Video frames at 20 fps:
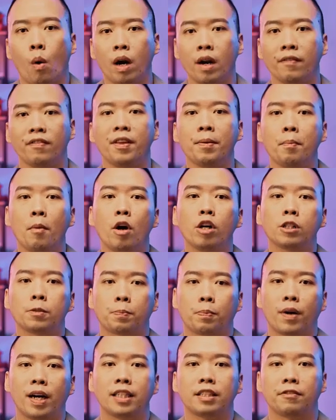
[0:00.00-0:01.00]
One of the
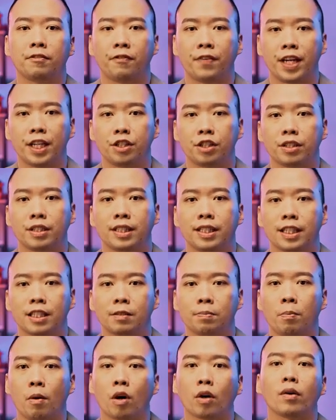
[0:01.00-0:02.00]
most praised features
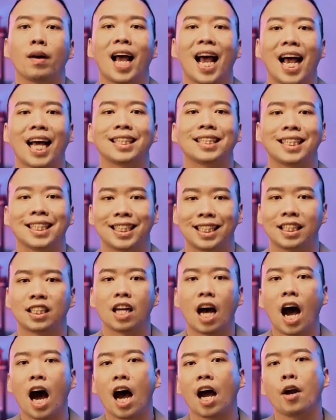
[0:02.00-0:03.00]
this model has is
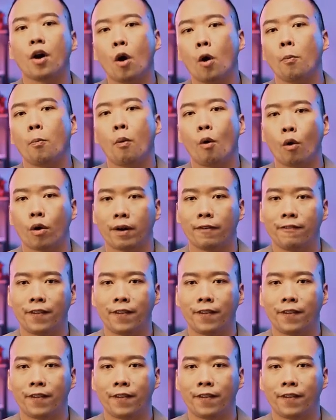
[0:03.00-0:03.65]
its I/O port